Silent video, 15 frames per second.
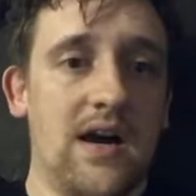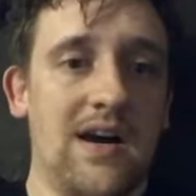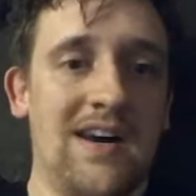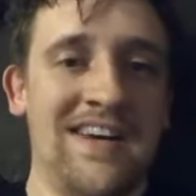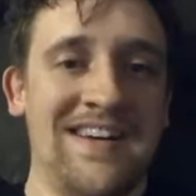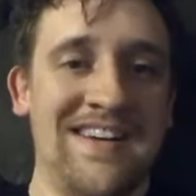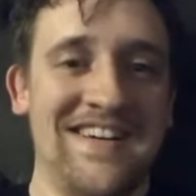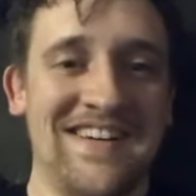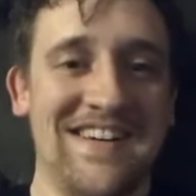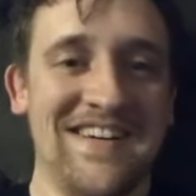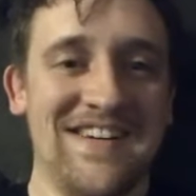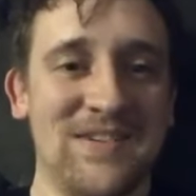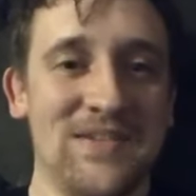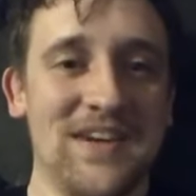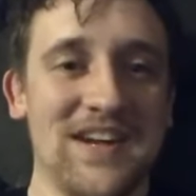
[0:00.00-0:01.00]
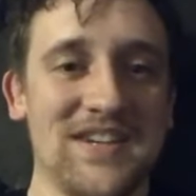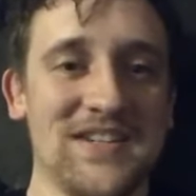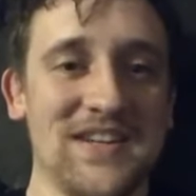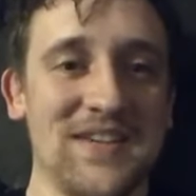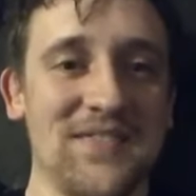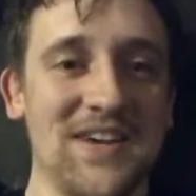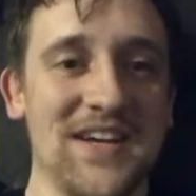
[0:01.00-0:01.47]
do we actually
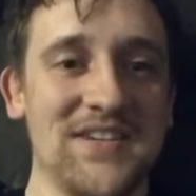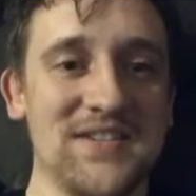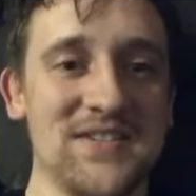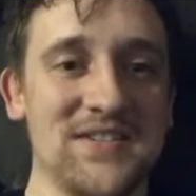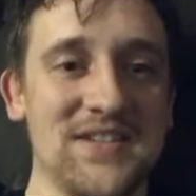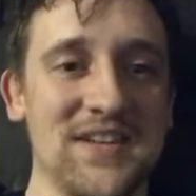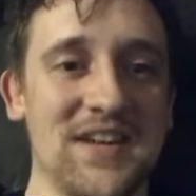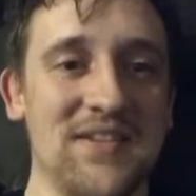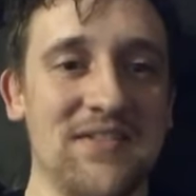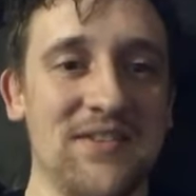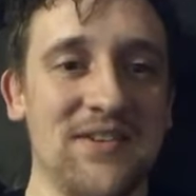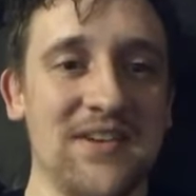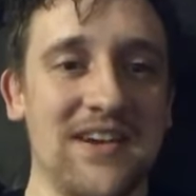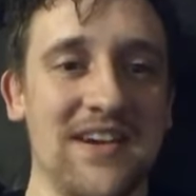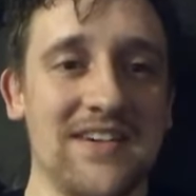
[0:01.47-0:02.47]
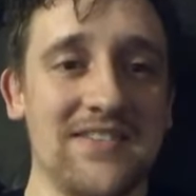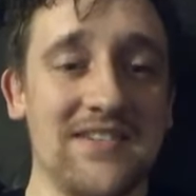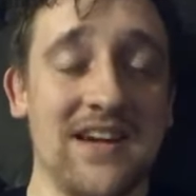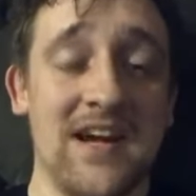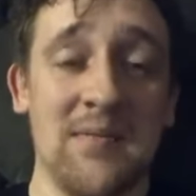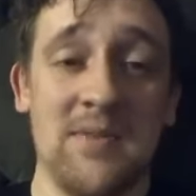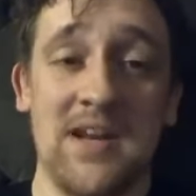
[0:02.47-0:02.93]
get mansions in heaven or not?
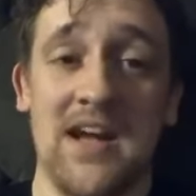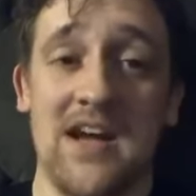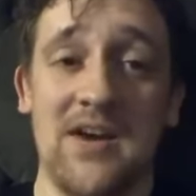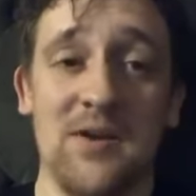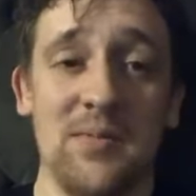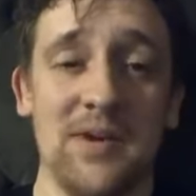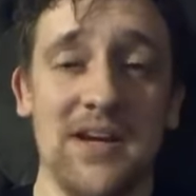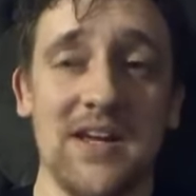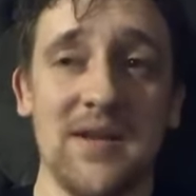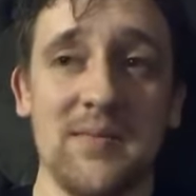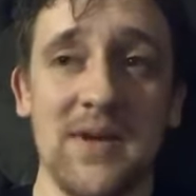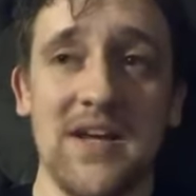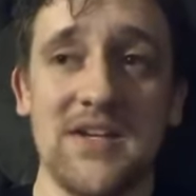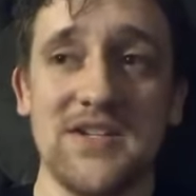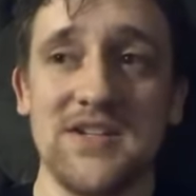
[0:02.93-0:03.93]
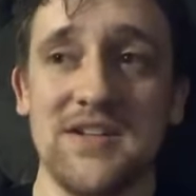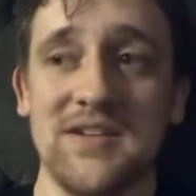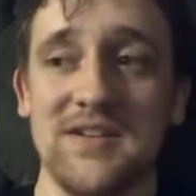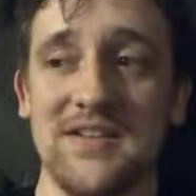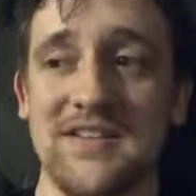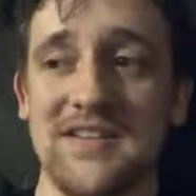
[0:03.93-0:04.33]
Well, I mean, I hope I get a mansion.